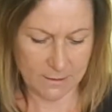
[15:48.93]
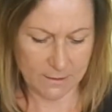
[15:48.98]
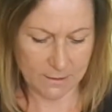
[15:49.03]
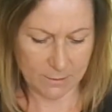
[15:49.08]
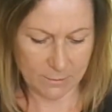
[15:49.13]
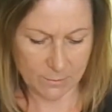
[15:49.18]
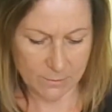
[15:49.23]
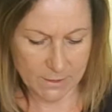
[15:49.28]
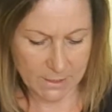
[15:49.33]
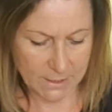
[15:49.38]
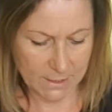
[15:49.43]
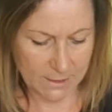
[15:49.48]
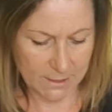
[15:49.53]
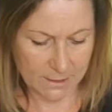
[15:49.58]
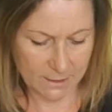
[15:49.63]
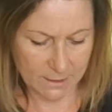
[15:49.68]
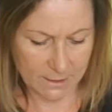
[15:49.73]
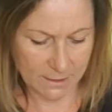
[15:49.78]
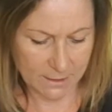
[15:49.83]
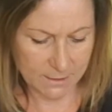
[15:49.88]
that
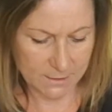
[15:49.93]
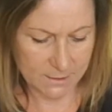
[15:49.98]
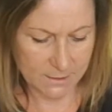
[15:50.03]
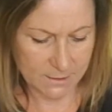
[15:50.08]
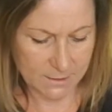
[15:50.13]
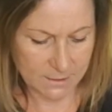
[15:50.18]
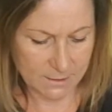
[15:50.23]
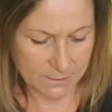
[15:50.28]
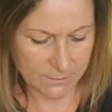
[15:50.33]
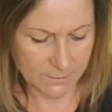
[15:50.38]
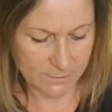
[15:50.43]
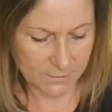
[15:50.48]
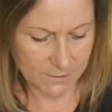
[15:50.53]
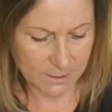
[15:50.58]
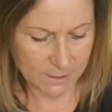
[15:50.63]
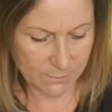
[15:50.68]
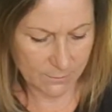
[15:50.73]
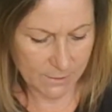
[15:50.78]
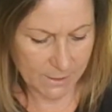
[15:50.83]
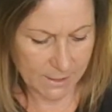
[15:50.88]
way and cut it down
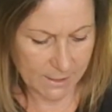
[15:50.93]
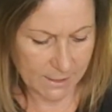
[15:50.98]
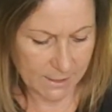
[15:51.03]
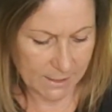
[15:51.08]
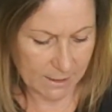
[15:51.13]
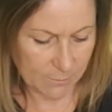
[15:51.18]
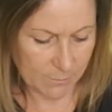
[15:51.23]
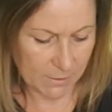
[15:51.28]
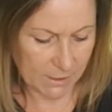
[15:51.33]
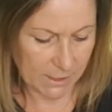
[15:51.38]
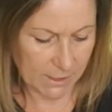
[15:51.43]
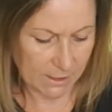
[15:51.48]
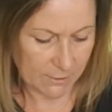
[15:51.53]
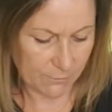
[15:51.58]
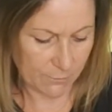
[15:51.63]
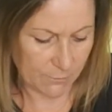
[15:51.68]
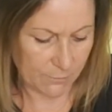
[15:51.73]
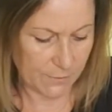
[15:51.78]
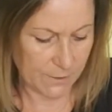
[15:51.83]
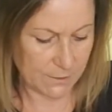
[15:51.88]
that way. Again, be
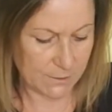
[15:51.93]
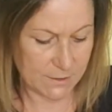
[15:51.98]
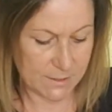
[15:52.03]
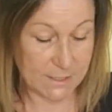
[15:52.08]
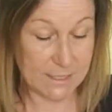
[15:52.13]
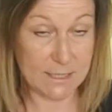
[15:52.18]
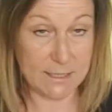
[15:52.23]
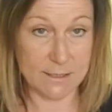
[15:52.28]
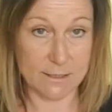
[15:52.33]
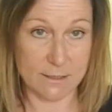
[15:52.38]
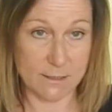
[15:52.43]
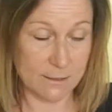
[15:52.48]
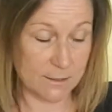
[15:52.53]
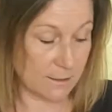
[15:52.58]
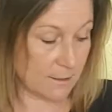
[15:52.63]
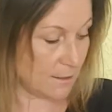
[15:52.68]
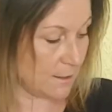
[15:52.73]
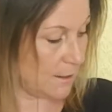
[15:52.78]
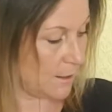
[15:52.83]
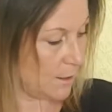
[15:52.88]
careful of those
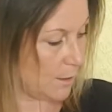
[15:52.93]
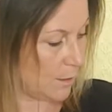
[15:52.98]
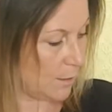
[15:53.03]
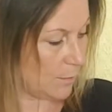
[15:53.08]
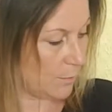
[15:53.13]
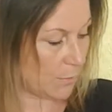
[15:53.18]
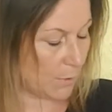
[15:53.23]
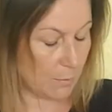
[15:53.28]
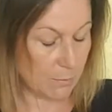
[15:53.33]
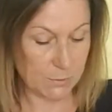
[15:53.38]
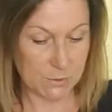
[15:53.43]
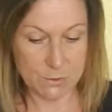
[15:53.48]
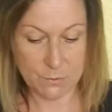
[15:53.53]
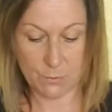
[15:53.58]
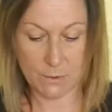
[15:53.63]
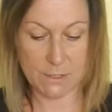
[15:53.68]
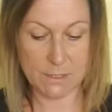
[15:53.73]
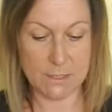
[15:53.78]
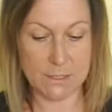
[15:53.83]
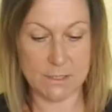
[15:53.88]
scissors onto
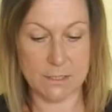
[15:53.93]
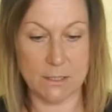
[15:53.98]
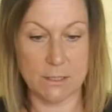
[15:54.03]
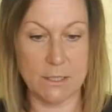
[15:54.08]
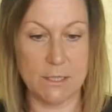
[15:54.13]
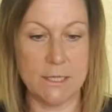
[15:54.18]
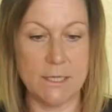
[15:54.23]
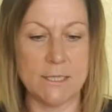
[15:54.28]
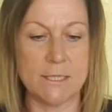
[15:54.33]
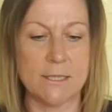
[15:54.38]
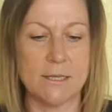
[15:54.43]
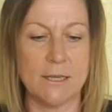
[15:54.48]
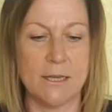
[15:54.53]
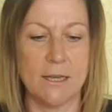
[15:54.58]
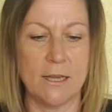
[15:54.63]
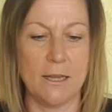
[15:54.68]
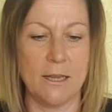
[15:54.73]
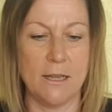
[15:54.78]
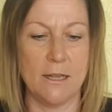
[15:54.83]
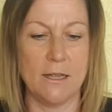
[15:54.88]
one side.
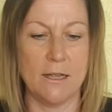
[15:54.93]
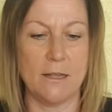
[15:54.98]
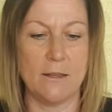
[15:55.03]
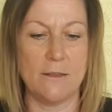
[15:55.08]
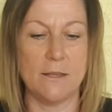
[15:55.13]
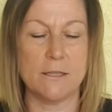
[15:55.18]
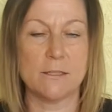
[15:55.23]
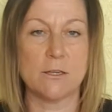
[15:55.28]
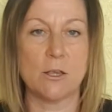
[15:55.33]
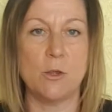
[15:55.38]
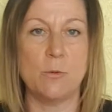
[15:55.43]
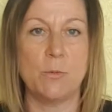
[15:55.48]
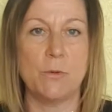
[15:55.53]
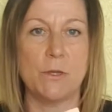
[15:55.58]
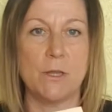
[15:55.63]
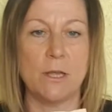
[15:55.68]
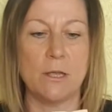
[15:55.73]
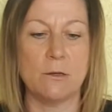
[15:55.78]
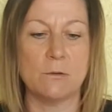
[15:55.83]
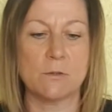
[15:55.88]
And let's open
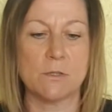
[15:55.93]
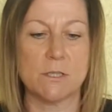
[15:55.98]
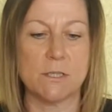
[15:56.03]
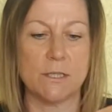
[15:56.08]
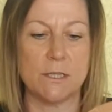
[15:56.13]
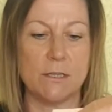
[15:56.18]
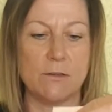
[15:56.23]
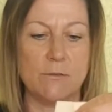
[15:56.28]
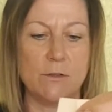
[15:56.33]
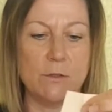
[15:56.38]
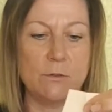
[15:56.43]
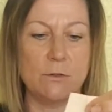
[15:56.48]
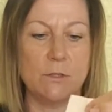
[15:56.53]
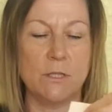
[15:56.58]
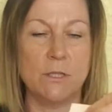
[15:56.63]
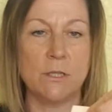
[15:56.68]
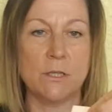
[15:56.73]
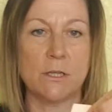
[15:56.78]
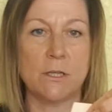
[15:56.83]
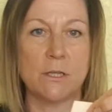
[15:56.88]
that out and have a little
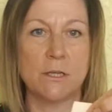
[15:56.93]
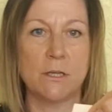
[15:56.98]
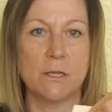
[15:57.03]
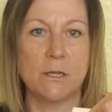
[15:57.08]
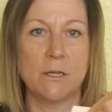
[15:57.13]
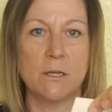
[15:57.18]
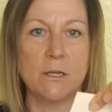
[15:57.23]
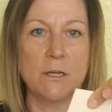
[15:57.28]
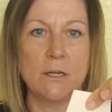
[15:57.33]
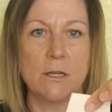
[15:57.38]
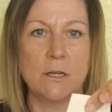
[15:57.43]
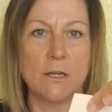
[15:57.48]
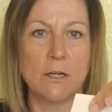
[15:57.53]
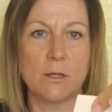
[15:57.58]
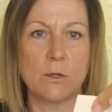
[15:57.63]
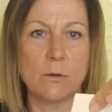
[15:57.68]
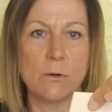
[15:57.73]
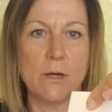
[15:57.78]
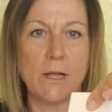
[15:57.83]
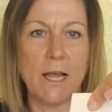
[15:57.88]
look.
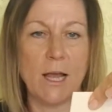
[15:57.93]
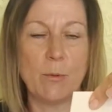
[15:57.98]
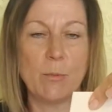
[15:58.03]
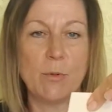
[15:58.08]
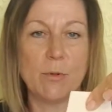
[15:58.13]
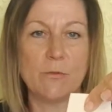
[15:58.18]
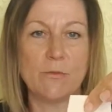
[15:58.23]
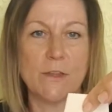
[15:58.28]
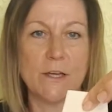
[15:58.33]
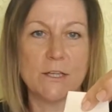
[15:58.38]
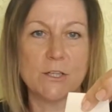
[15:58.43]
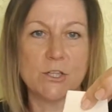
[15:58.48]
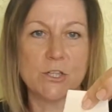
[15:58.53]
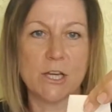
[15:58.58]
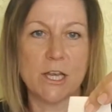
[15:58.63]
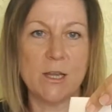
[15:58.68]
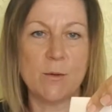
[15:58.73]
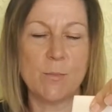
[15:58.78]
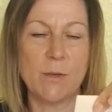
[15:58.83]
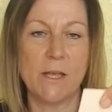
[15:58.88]
I'm quite happy with that
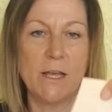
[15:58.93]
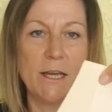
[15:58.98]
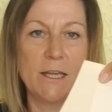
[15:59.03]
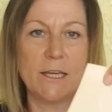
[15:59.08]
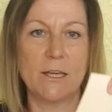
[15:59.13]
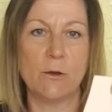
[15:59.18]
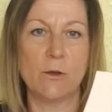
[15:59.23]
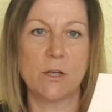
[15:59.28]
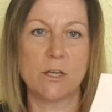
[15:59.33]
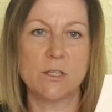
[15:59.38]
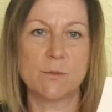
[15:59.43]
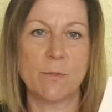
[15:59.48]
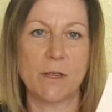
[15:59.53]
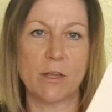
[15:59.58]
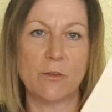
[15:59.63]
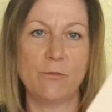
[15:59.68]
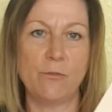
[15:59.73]
shape. Now I'm going to make a